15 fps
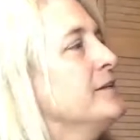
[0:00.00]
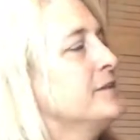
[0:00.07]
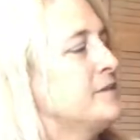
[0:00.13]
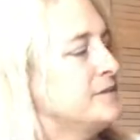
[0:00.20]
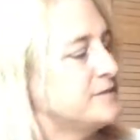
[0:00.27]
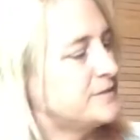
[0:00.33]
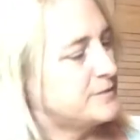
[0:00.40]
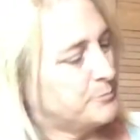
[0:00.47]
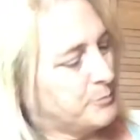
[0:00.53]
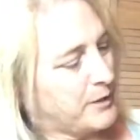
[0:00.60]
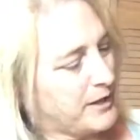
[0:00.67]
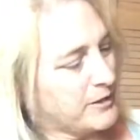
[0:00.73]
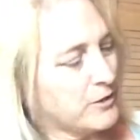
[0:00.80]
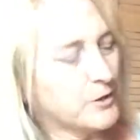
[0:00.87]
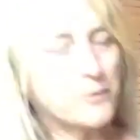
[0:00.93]
This
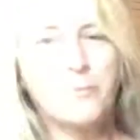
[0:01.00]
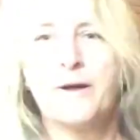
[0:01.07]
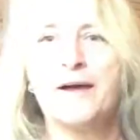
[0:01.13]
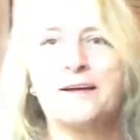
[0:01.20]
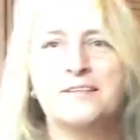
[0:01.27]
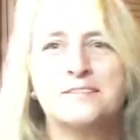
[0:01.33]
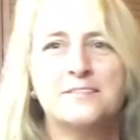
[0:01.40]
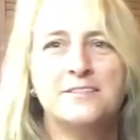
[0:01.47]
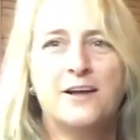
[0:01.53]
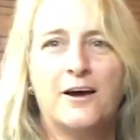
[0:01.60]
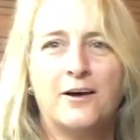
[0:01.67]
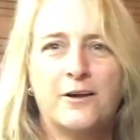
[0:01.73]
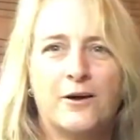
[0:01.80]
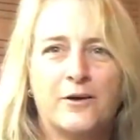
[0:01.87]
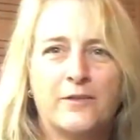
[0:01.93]
Black Hawk bag is
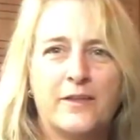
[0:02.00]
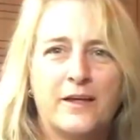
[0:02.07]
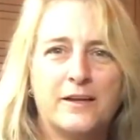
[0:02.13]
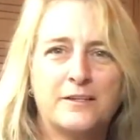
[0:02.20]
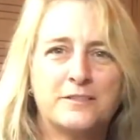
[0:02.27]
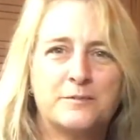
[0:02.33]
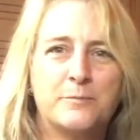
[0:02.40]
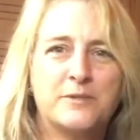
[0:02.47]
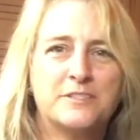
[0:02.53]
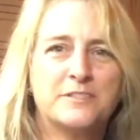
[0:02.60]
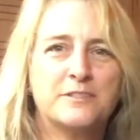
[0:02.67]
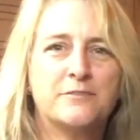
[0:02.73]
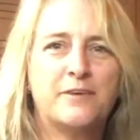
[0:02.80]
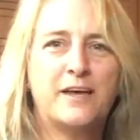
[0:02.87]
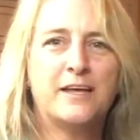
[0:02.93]
not all that expensive,